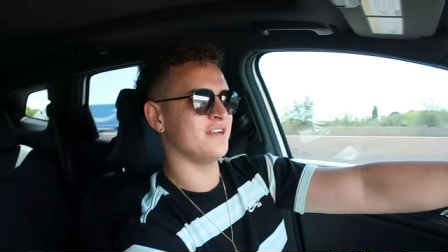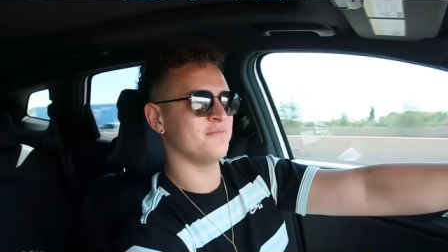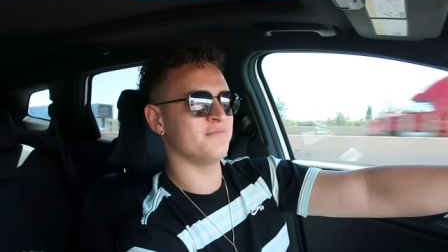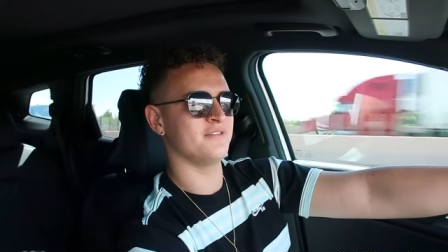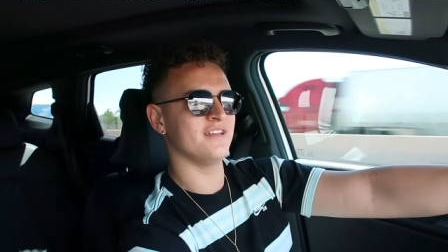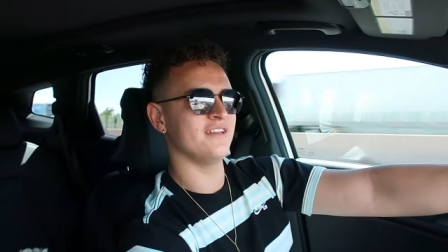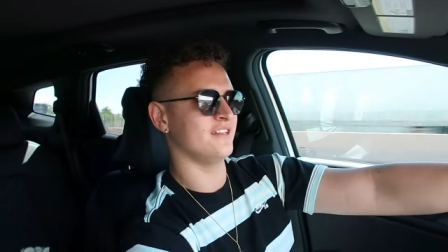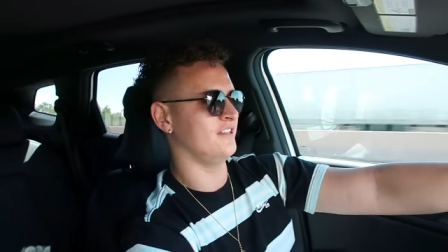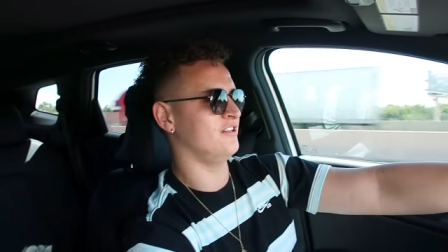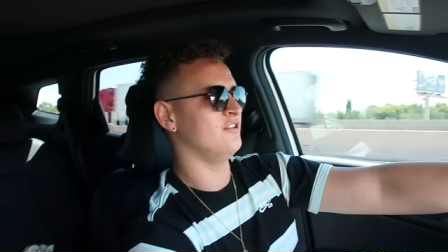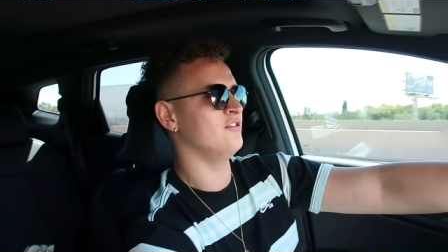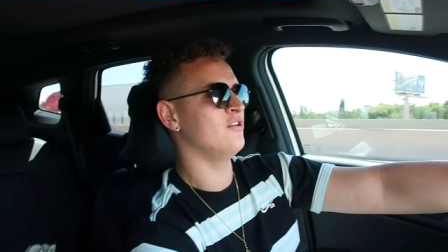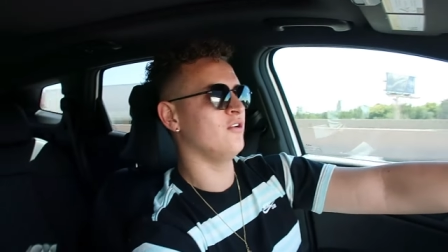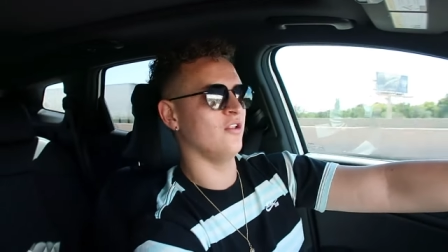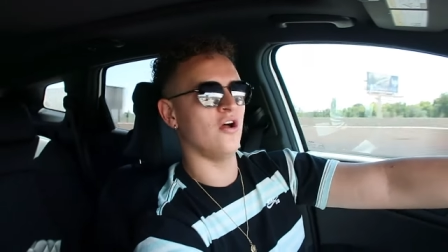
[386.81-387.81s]
And I'm
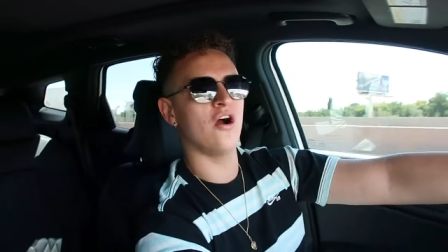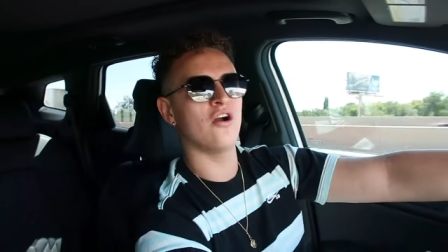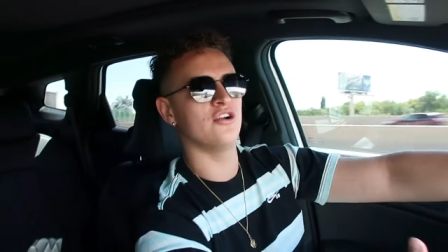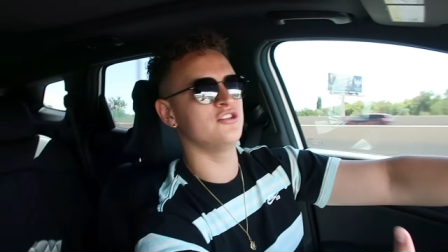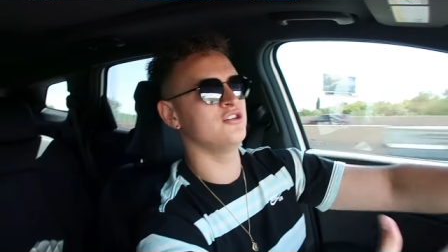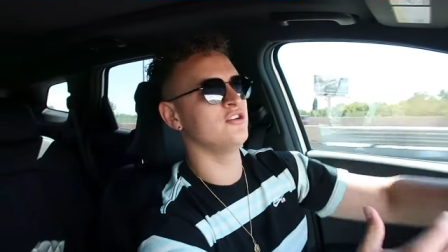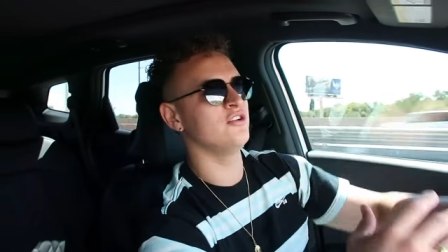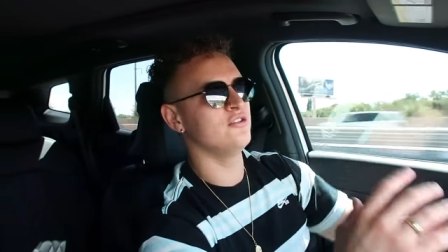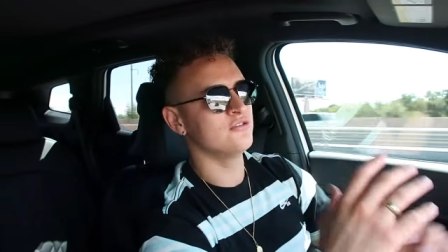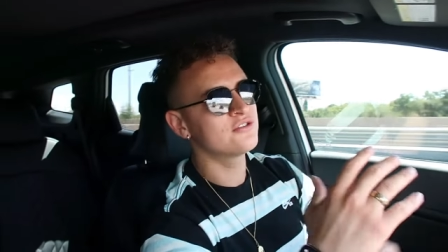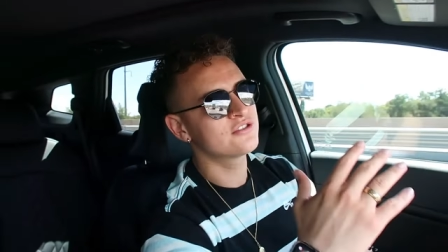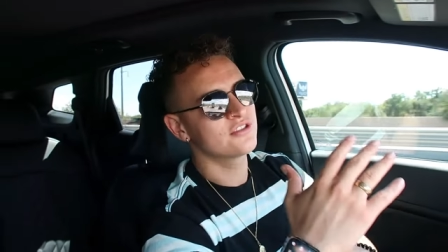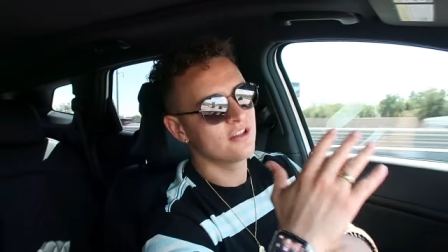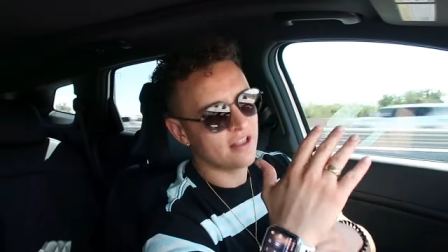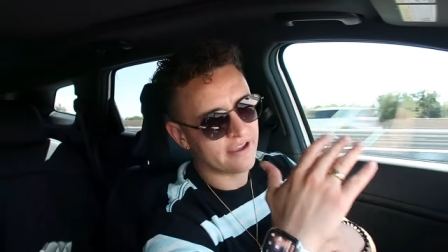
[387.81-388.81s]
thinking, you know, large, you're
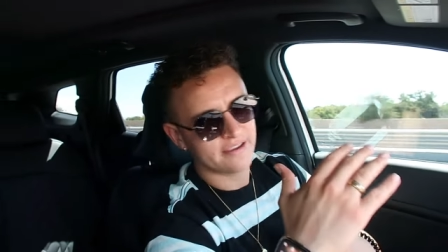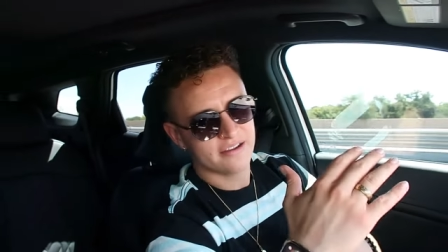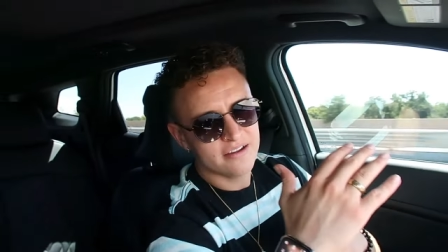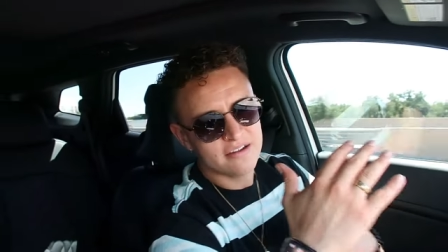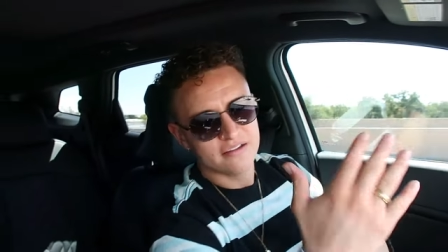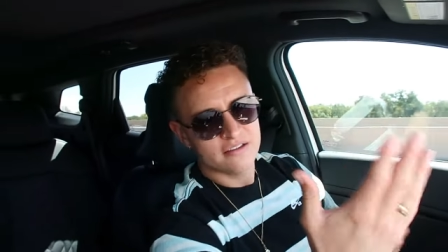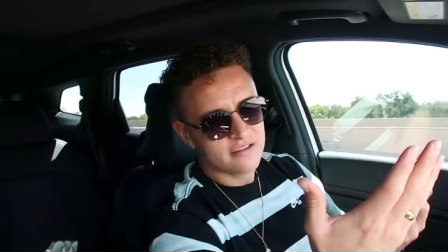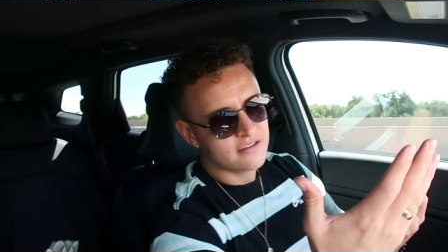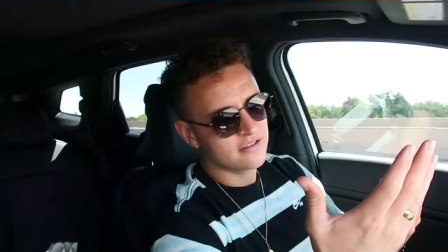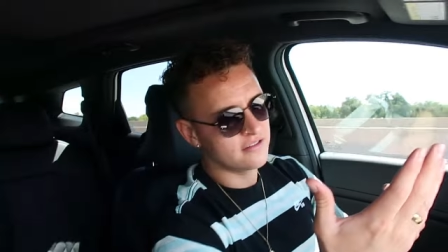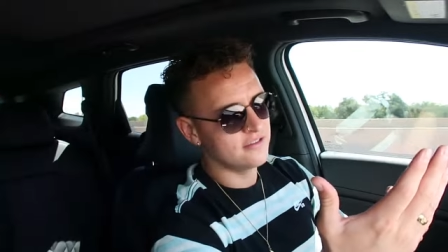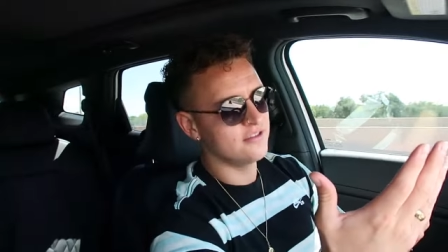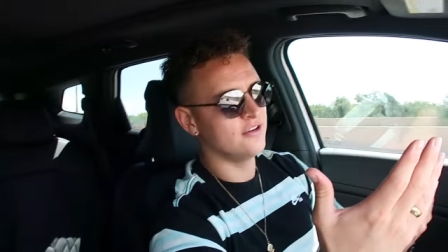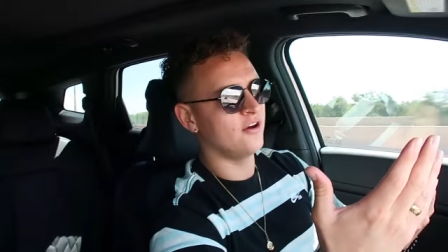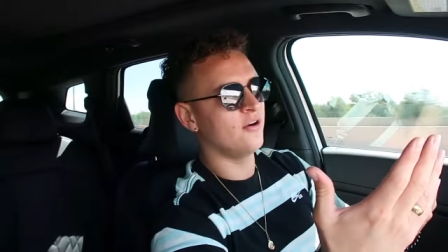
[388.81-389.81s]
used to like
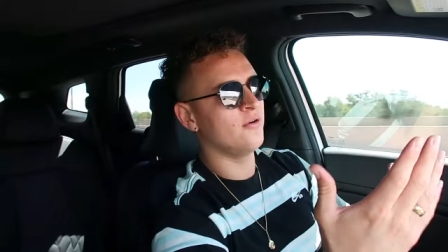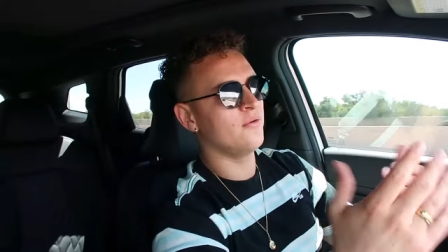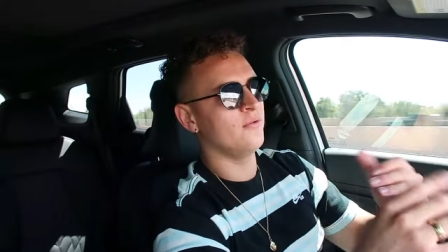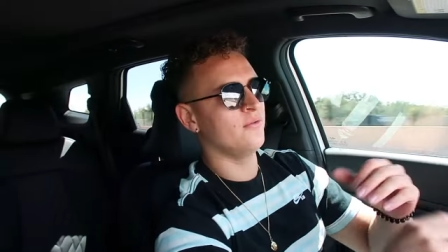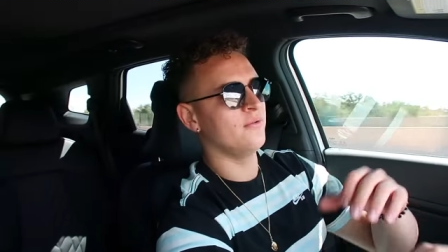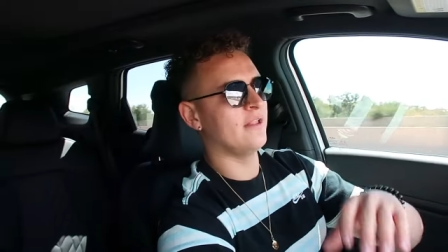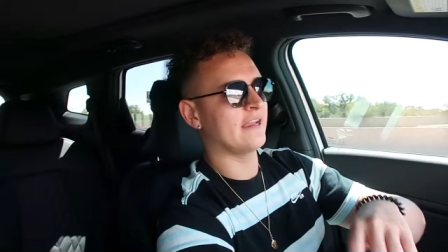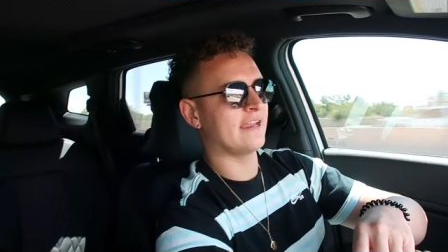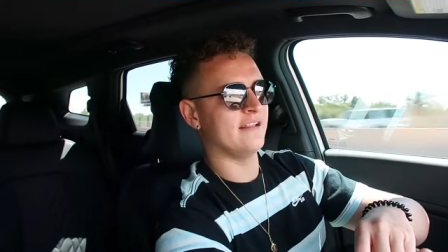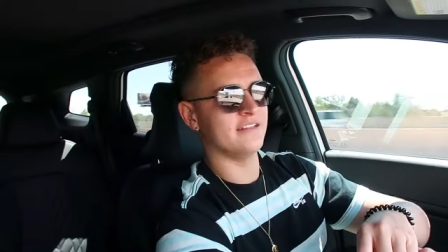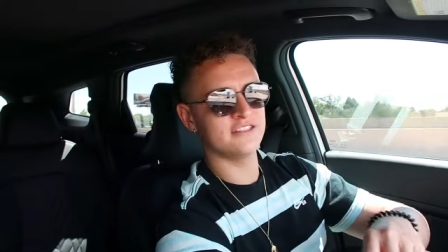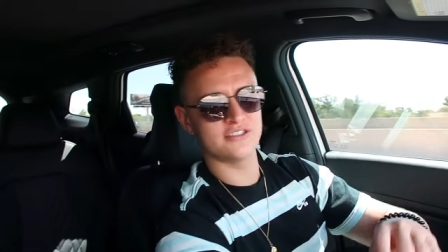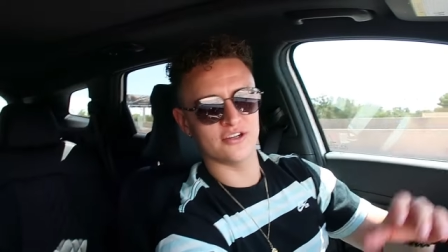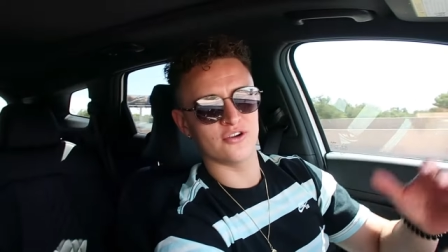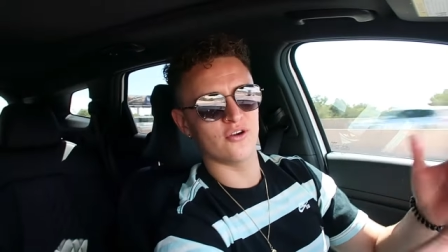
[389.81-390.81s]
you know, like at
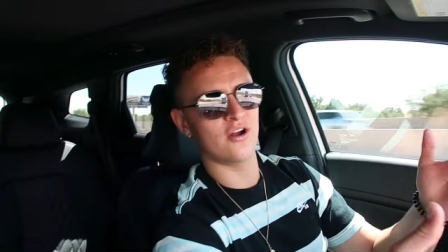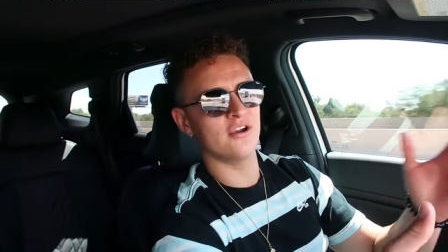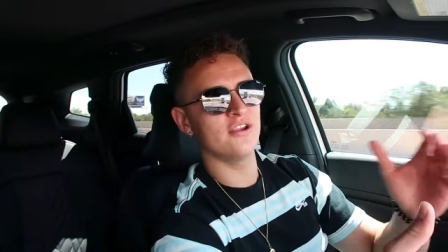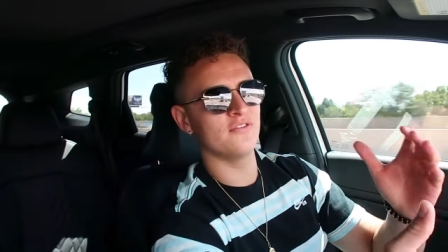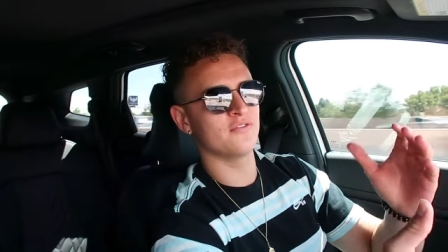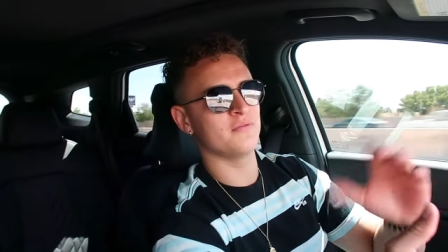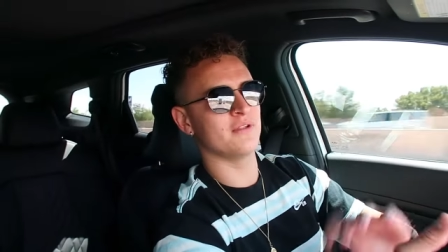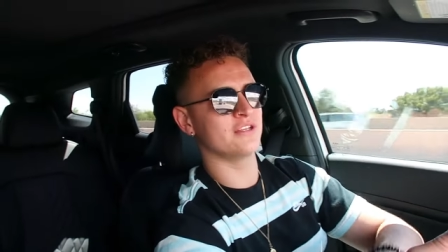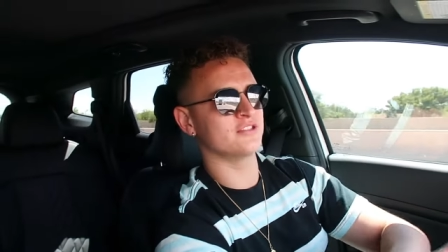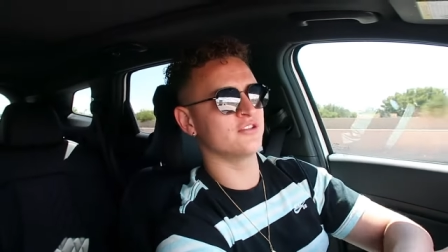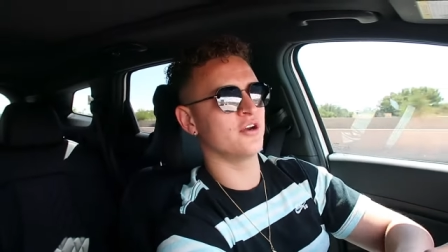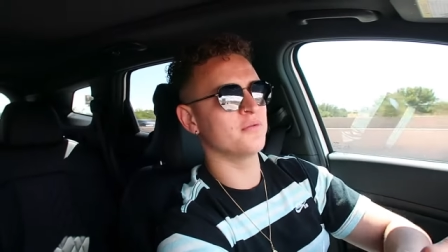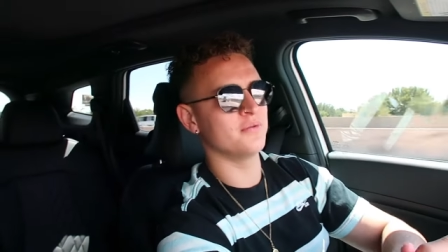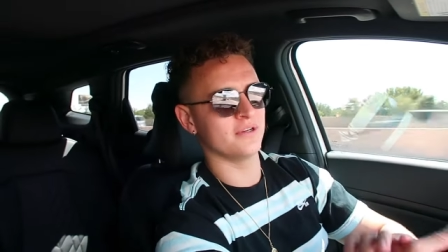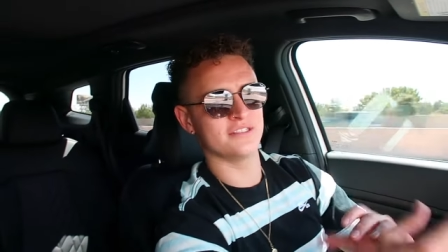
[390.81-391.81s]
least a grande from like
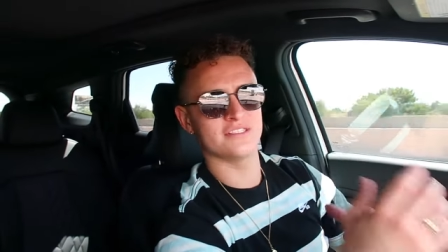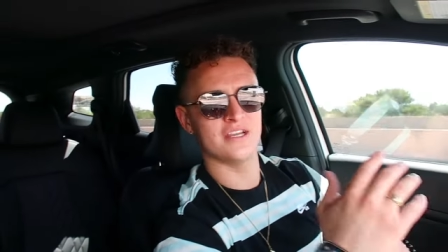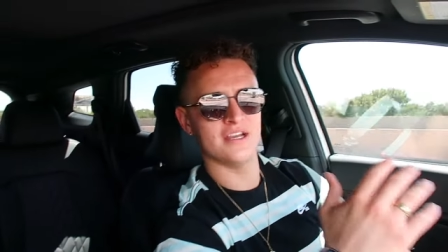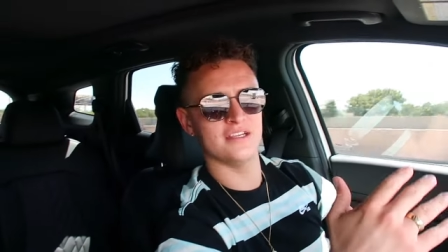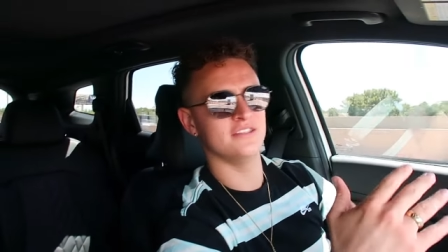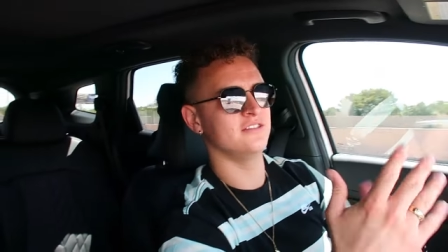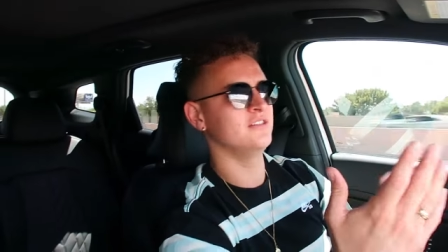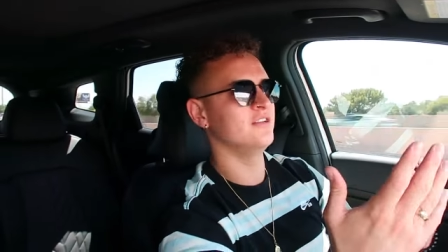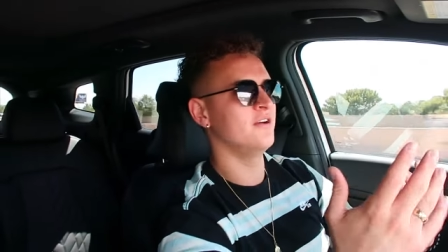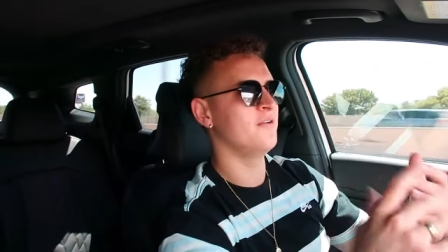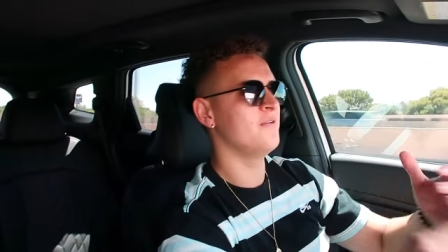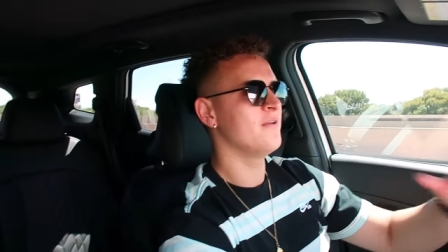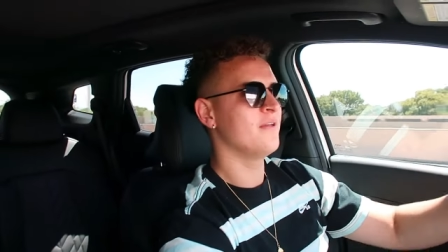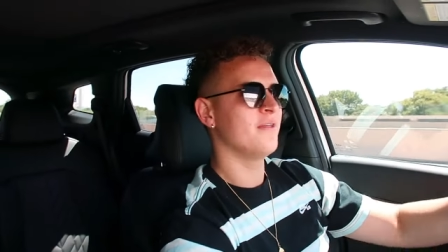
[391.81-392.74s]
Starbucks size, you know?